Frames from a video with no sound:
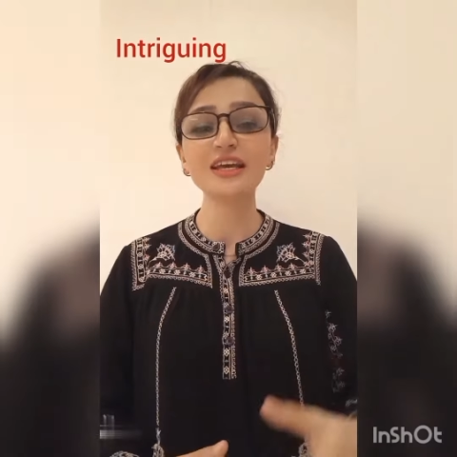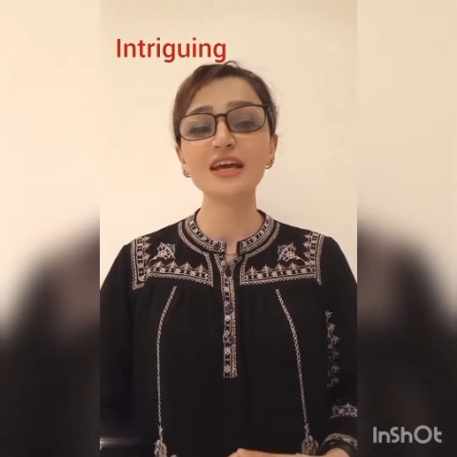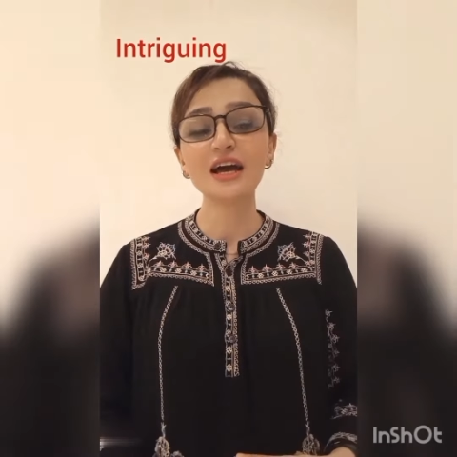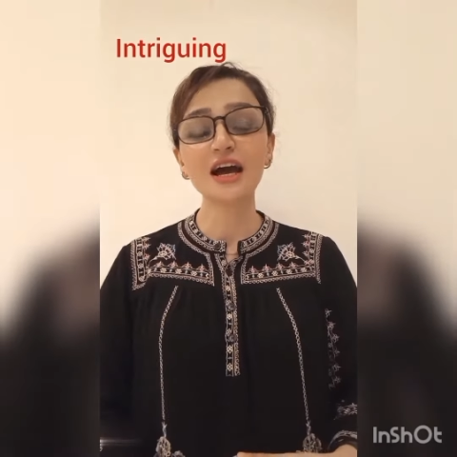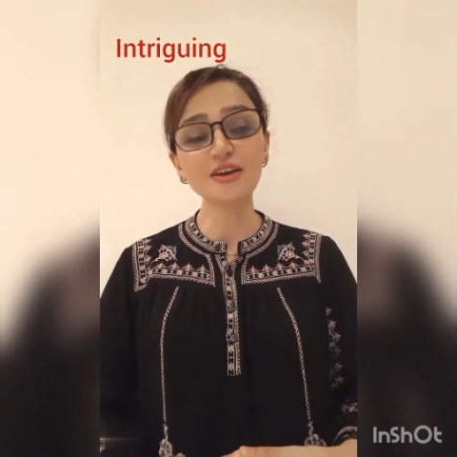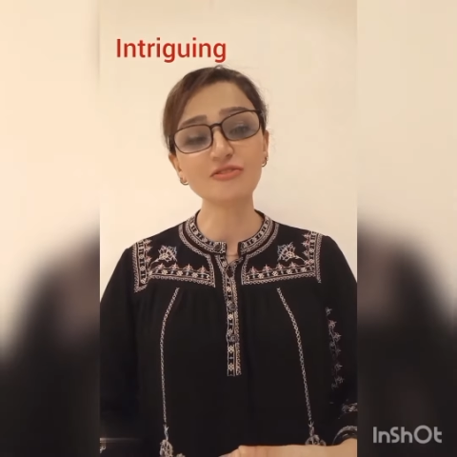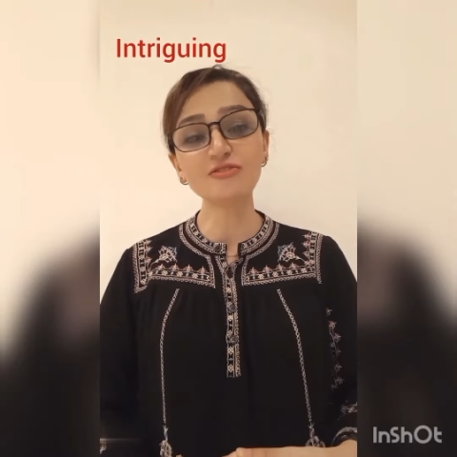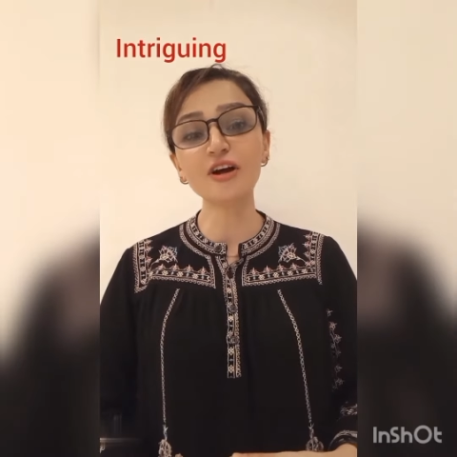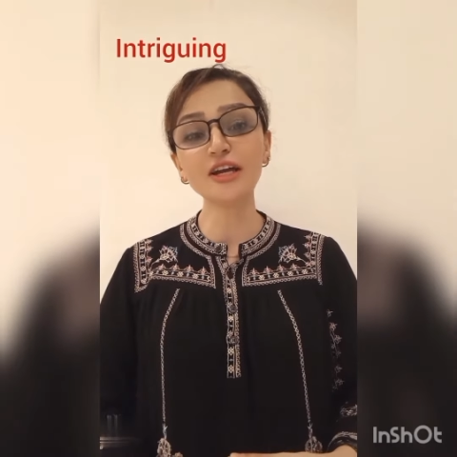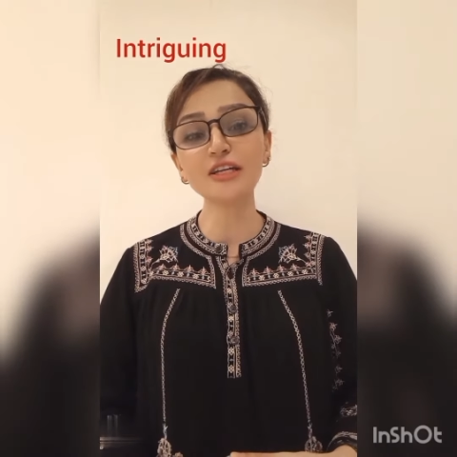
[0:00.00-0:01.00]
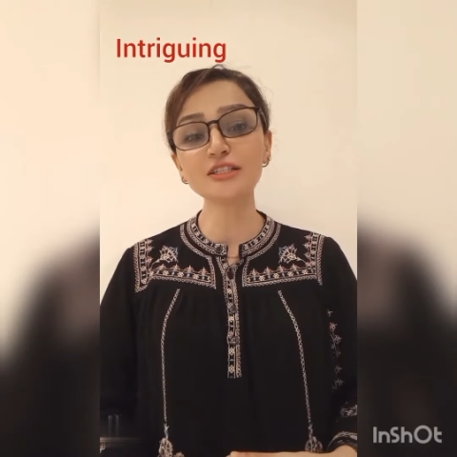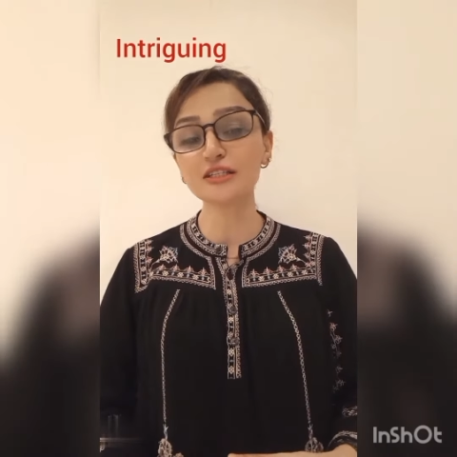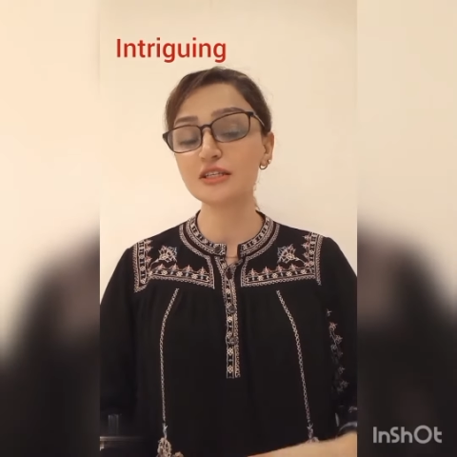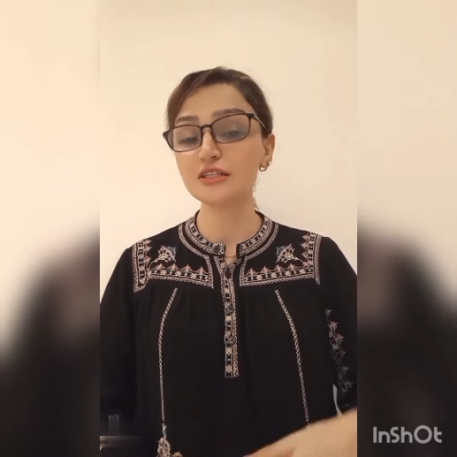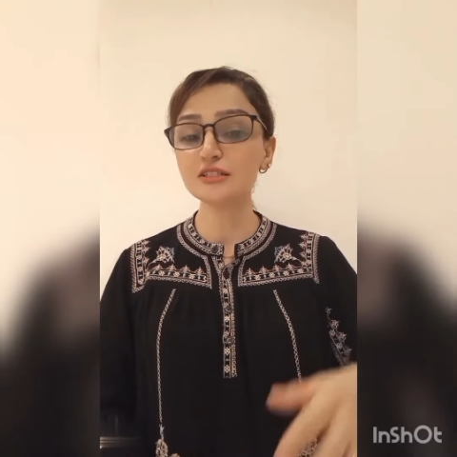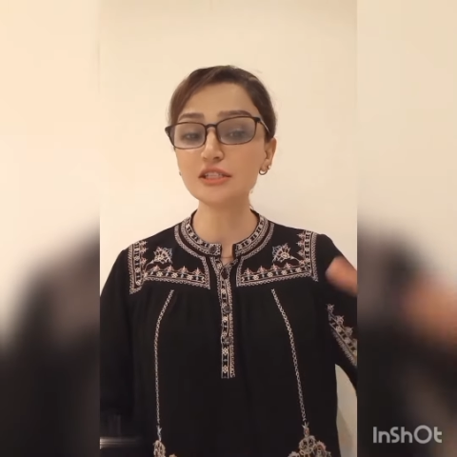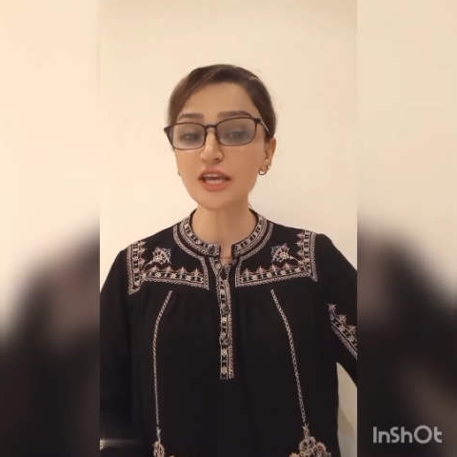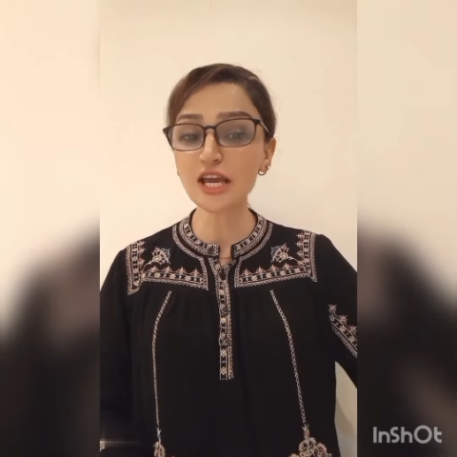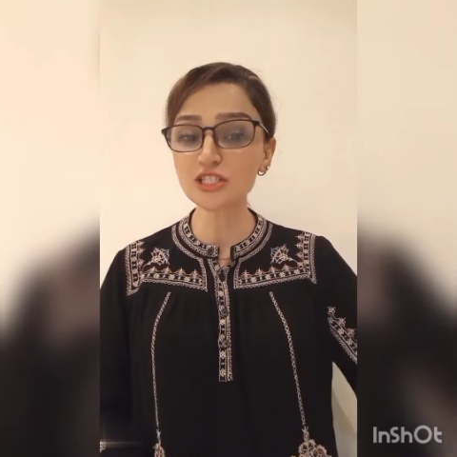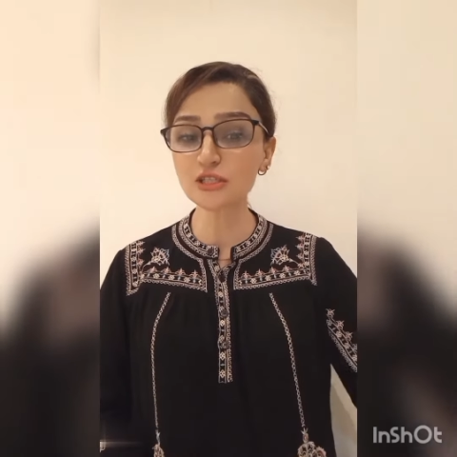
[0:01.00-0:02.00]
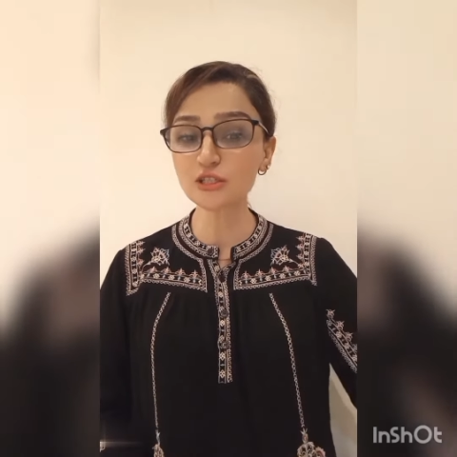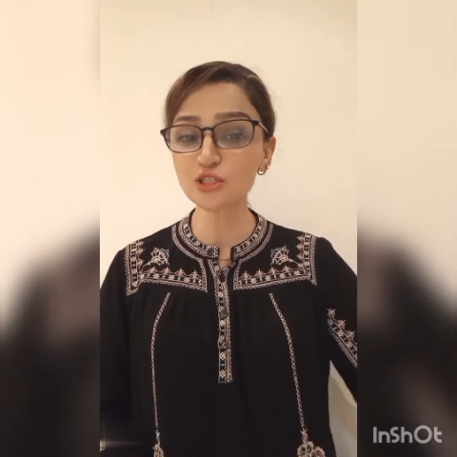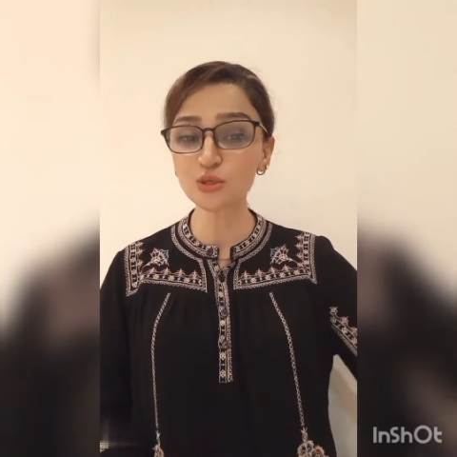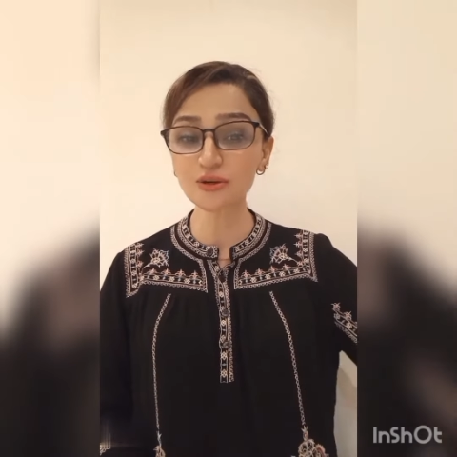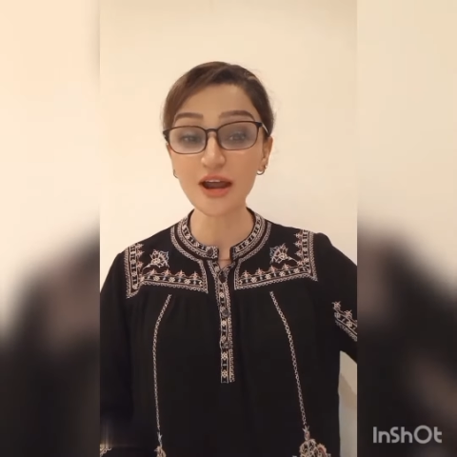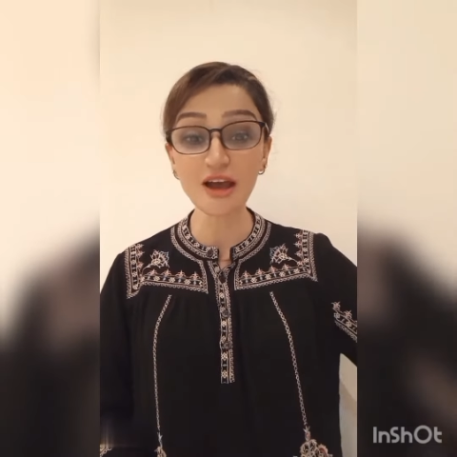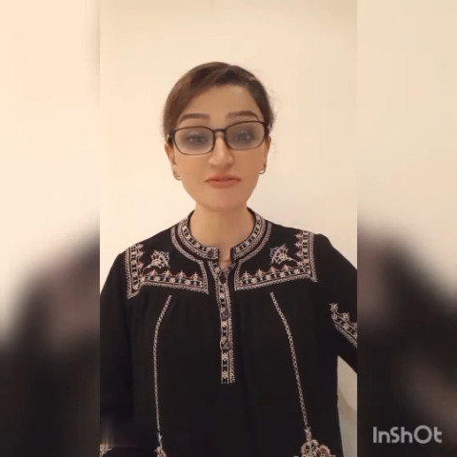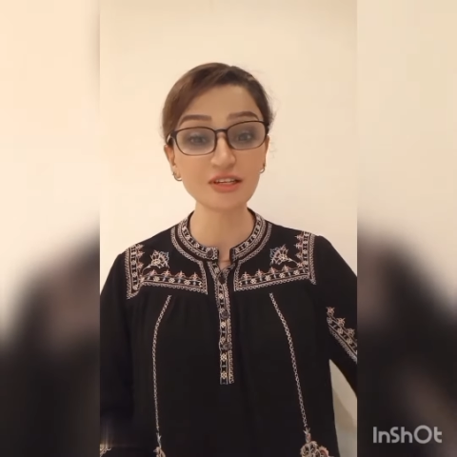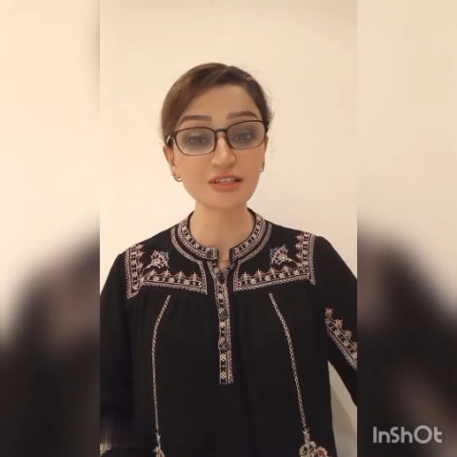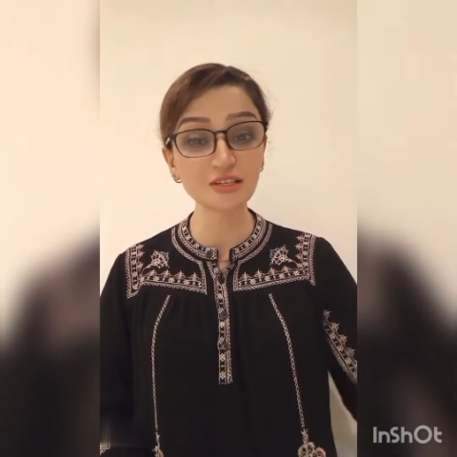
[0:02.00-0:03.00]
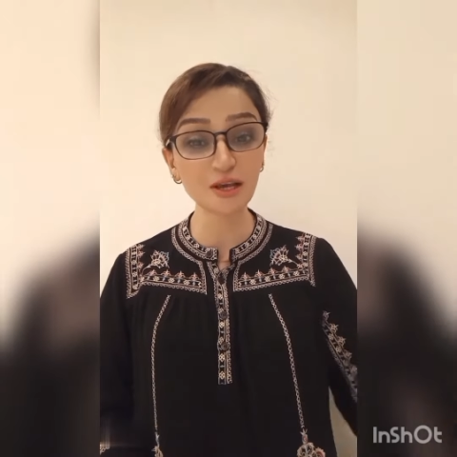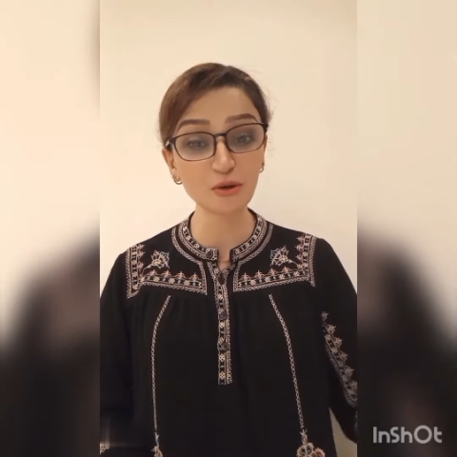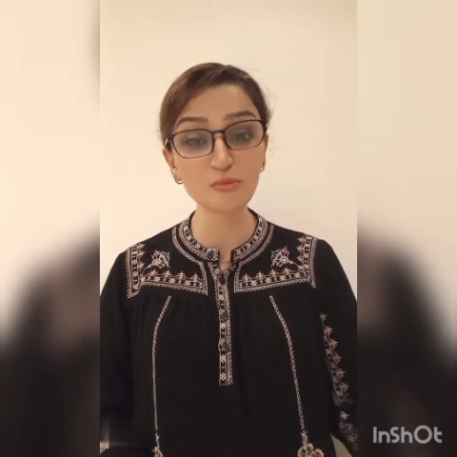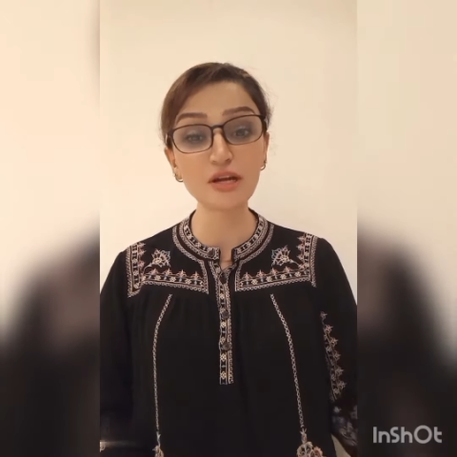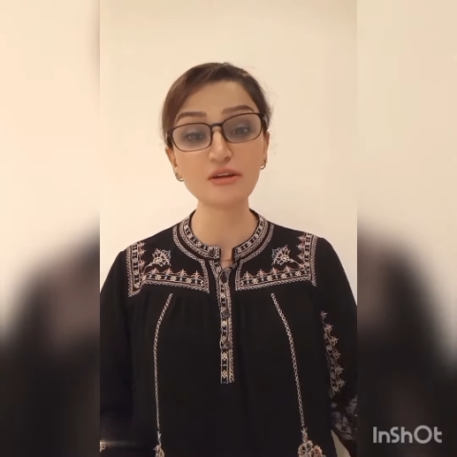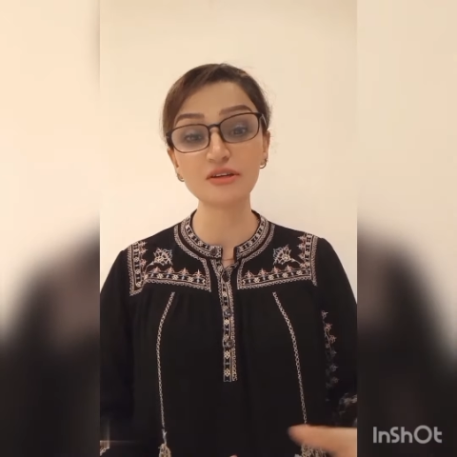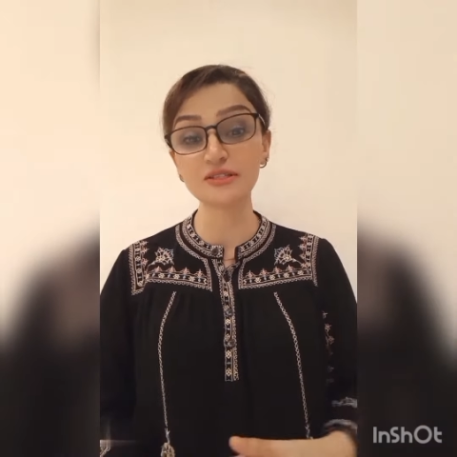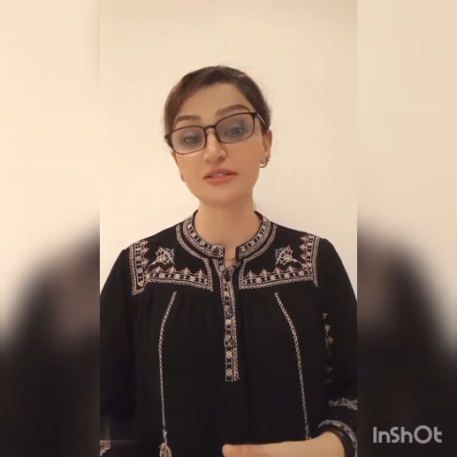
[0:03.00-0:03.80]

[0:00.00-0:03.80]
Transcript: I find the National Geographic documentaries